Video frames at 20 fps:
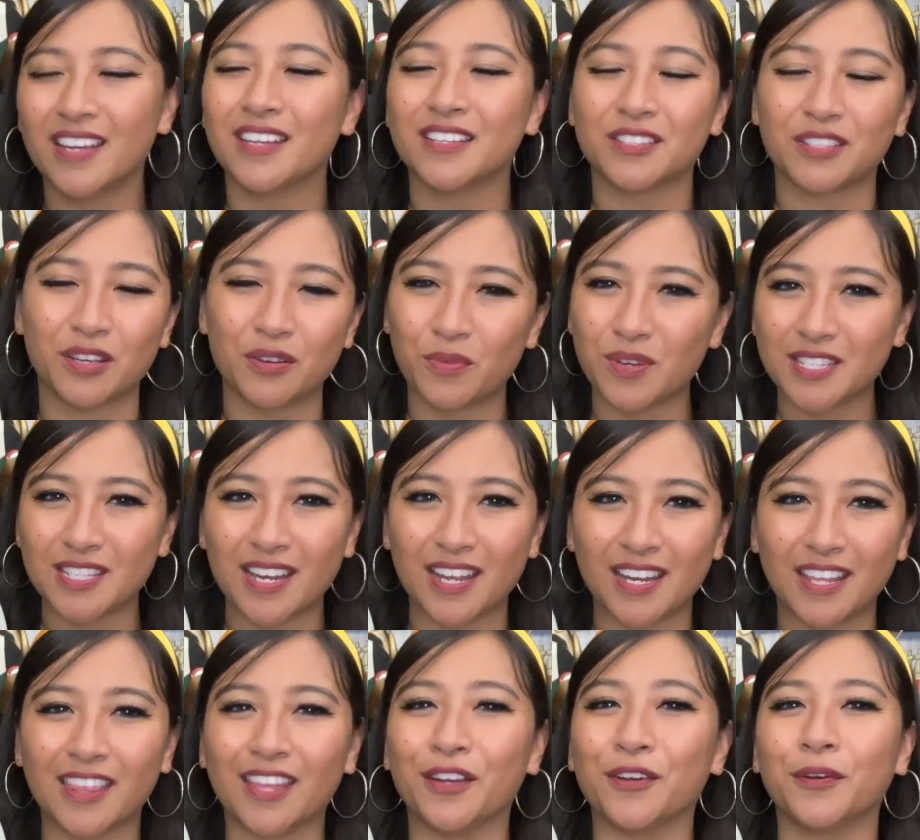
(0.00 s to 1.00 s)
So it wasn't
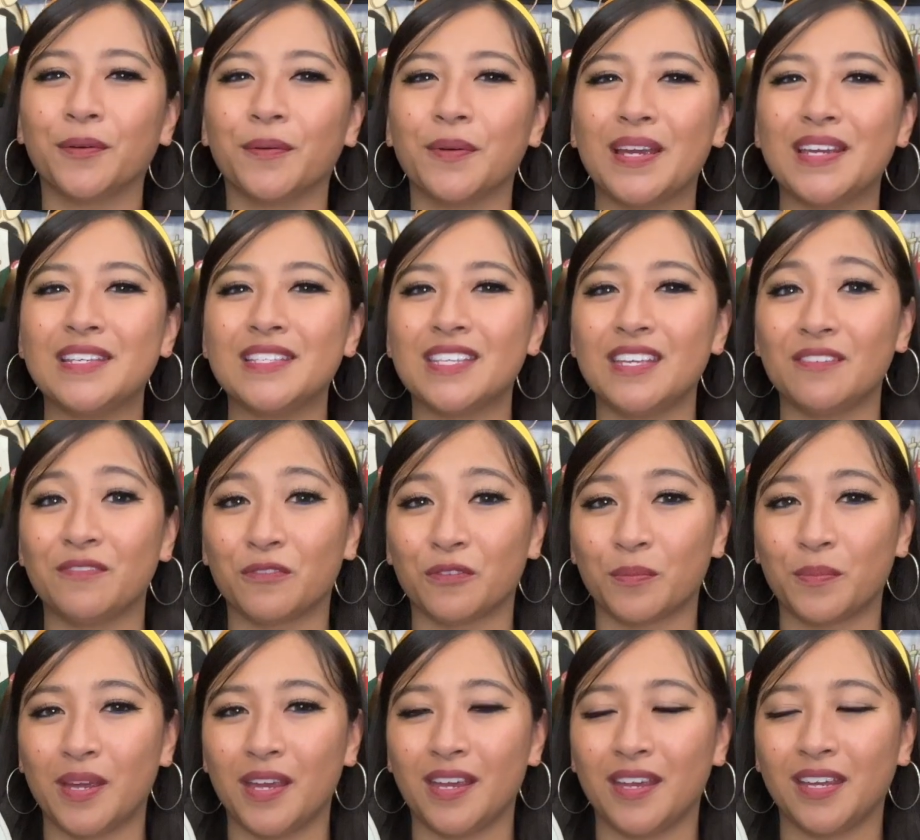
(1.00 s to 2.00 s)
anything crazy for
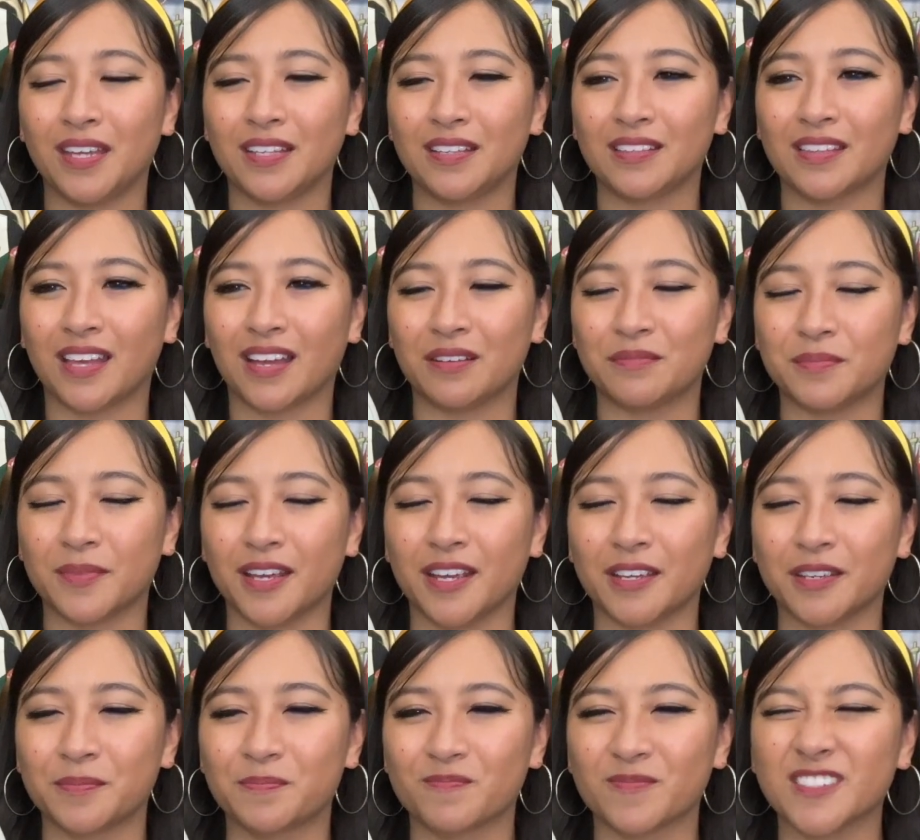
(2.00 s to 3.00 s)
me that I'm
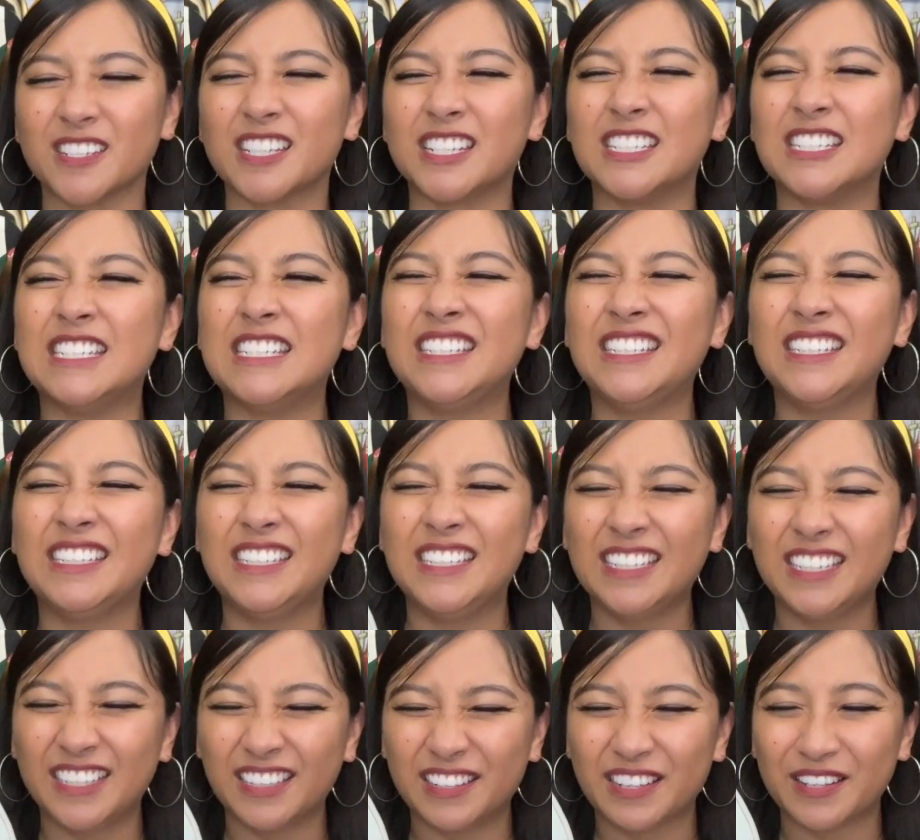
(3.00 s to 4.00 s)
like, I
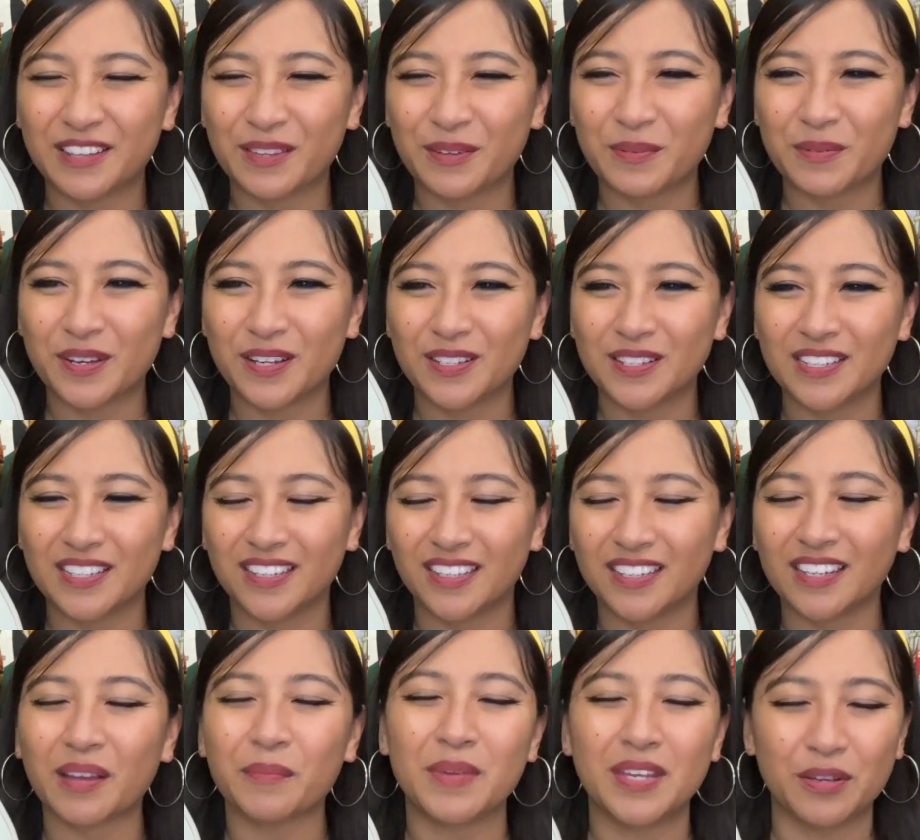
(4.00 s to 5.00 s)
need the
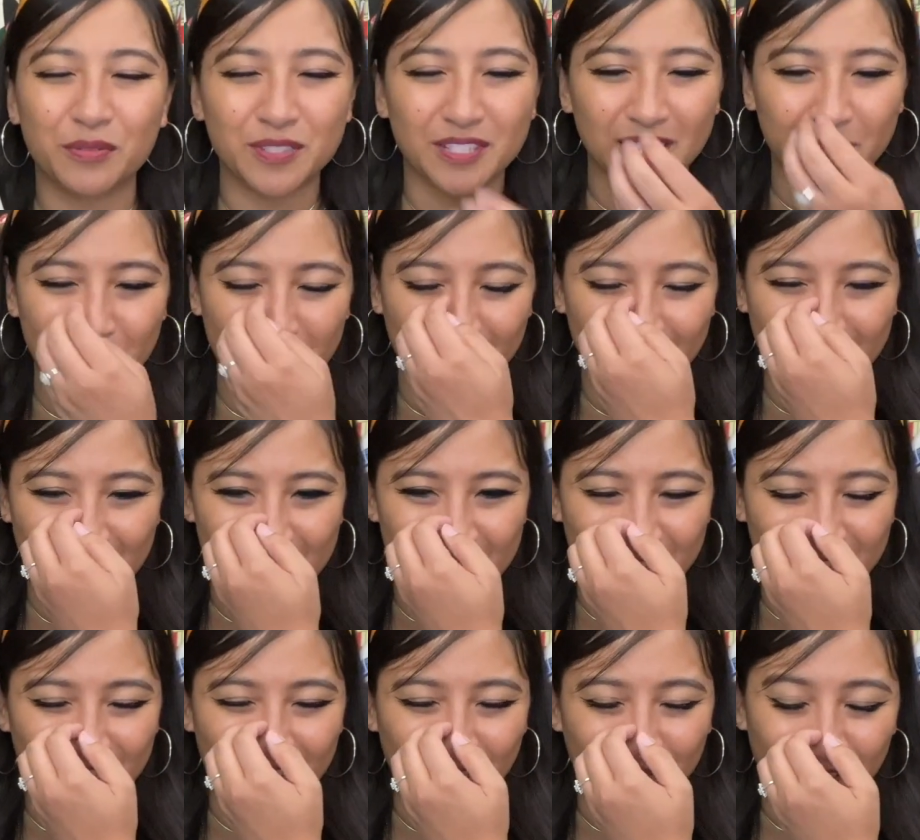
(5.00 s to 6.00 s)
wallet. I mean, it was limited
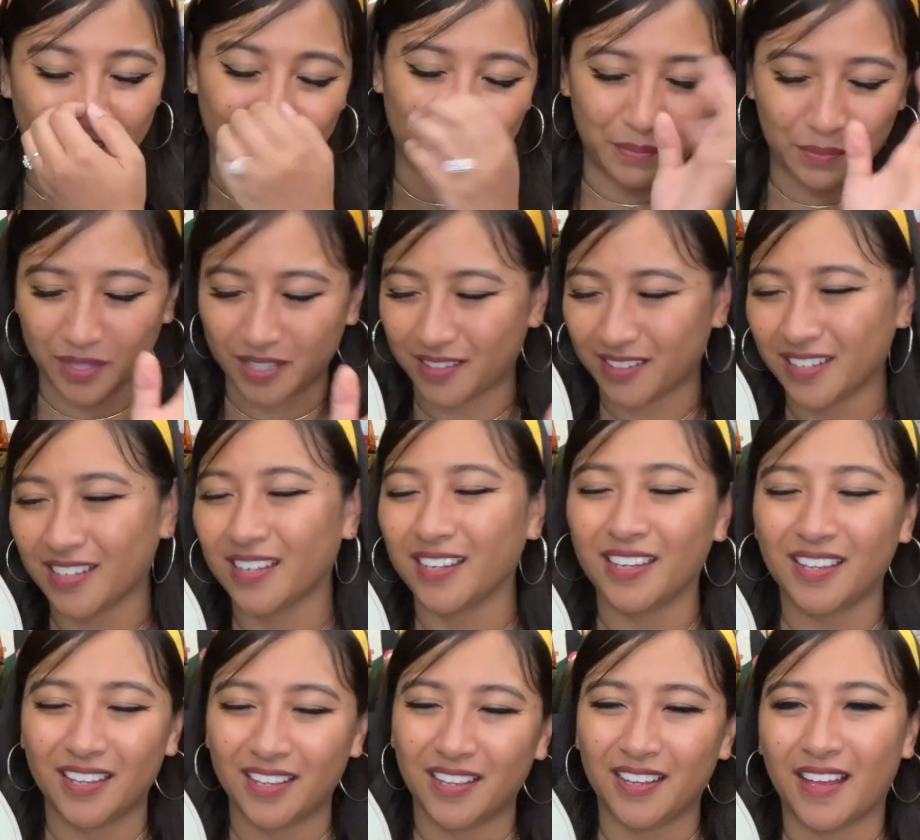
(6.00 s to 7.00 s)
edition and everything, but
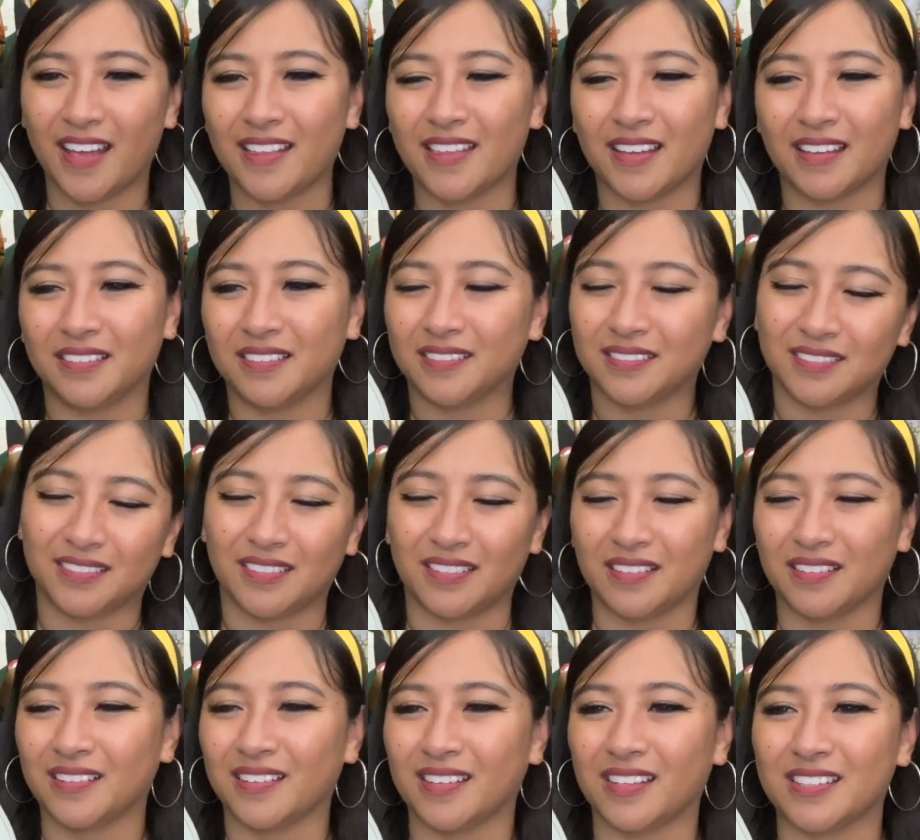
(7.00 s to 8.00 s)

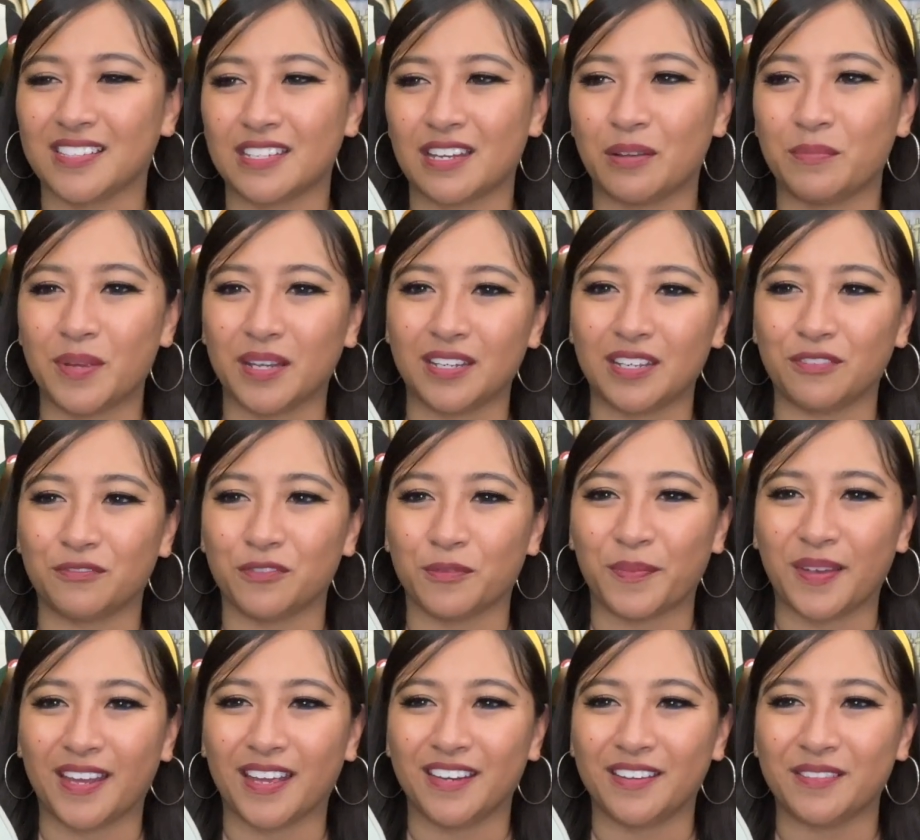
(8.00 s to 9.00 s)
that's not a big deal for
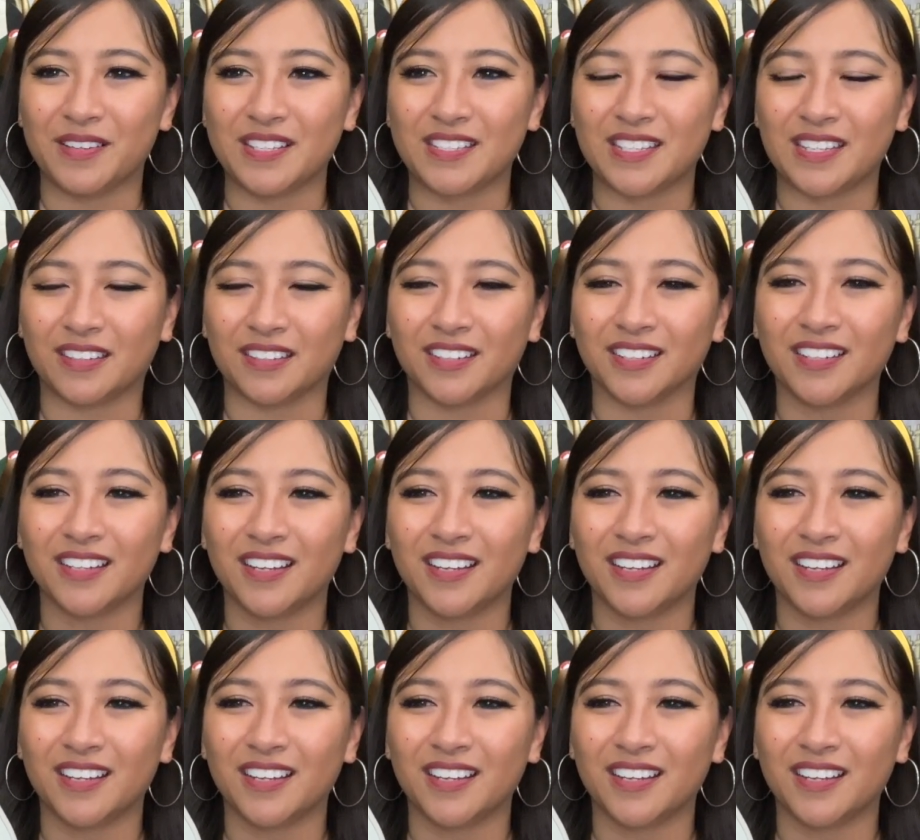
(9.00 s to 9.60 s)
me anyways either.